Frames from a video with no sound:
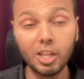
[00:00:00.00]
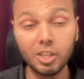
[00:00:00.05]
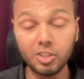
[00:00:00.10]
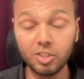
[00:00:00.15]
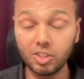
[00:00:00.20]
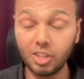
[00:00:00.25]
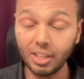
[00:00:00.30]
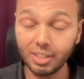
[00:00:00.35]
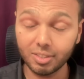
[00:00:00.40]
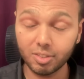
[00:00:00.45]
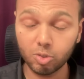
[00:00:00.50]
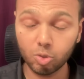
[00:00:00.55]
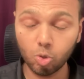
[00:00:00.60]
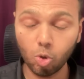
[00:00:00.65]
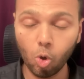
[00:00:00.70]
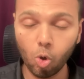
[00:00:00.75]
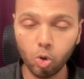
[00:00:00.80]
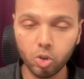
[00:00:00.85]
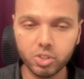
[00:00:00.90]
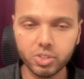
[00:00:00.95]
This
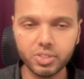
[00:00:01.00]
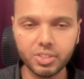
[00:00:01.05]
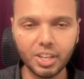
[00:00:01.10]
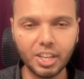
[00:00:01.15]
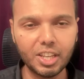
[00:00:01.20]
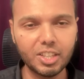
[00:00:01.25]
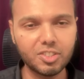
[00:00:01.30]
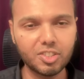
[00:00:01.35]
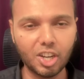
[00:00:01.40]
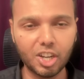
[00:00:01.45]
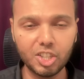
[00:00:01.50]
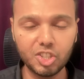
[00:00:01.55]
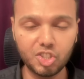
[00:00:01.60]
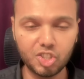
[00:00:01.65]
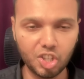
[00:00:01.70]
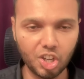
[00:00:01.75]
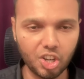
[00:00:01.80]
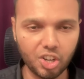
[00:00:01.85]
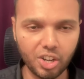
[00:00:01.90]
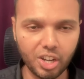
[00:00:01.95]
course is a
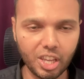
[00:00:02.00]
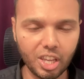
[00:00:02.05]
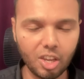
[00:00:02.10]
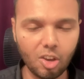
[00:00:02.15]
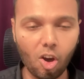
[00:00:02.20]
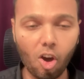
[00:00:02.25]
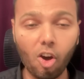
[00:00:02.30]
journey